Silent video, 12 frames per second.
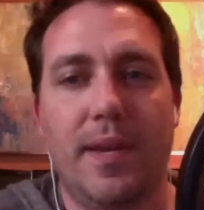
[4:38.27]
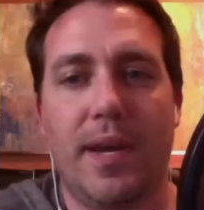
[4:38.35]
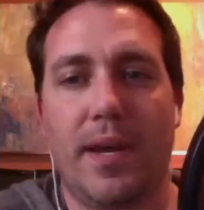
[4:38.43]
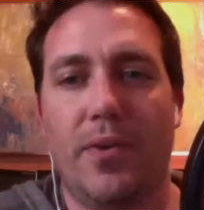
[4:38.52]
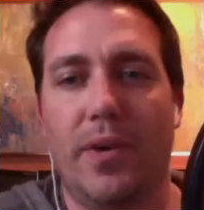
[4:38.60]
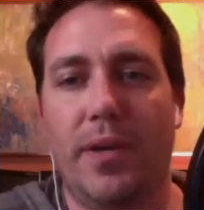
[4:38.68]
I
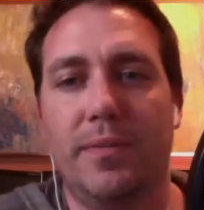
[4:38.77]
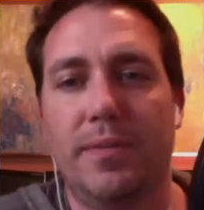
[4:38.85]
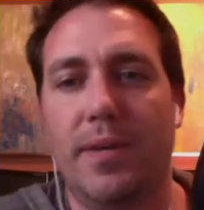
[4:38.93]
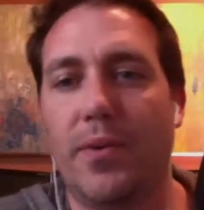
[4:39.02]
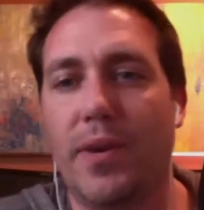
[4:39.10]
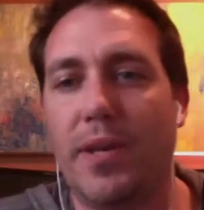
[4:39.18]
agree.
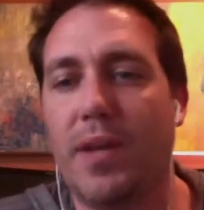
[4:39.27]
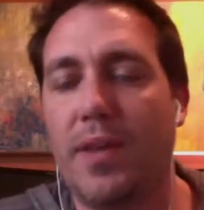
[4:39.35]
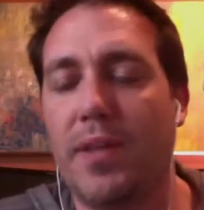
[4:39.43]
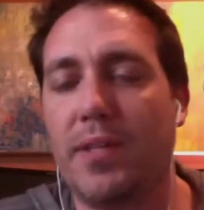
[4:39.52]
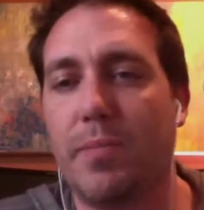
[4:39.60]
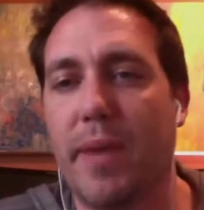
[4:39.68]
I
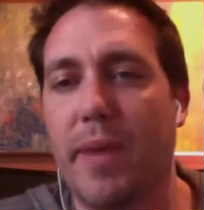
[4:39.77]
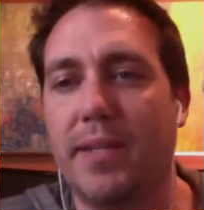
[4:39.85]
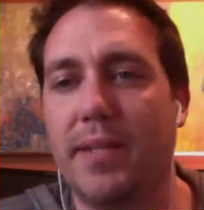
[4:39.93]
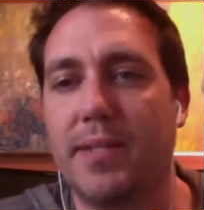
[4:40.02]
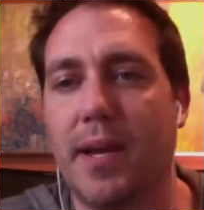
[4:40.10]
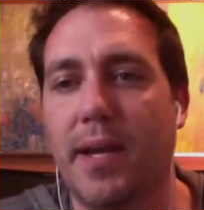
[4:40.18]
think it's bad
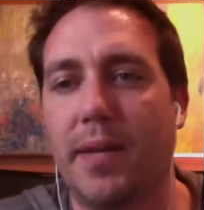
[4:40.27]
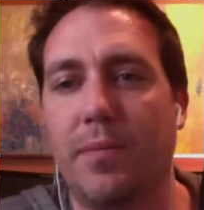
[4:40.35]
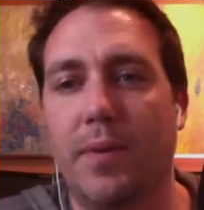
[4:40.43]
design.